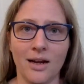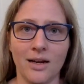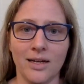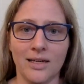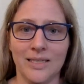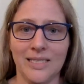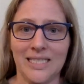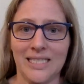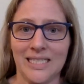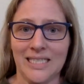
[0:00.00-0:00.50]

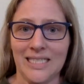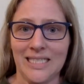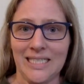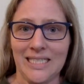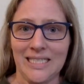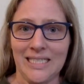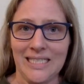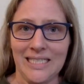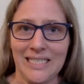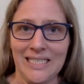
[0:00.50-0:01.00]
I'm not talking
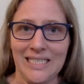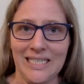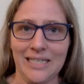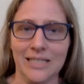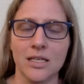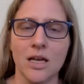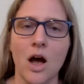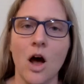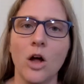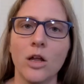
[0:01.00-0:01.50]
like this
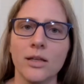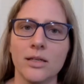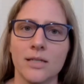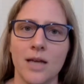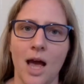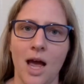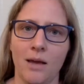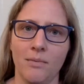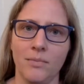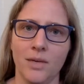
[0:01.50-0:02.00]
all the
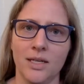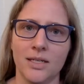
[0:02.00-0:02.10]
time.